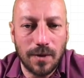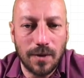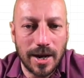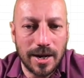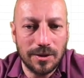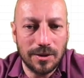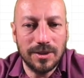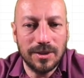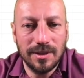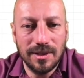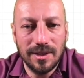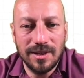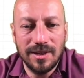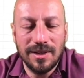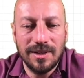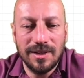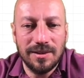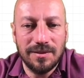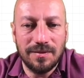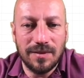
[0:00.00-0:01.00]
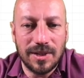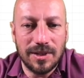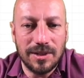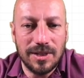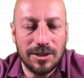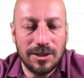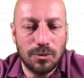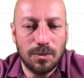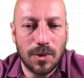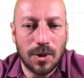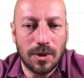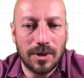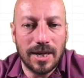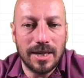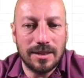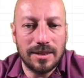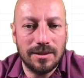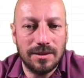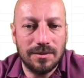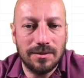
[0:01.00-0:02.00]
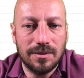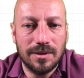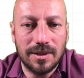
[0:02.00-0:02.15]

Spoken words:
wires, where each block has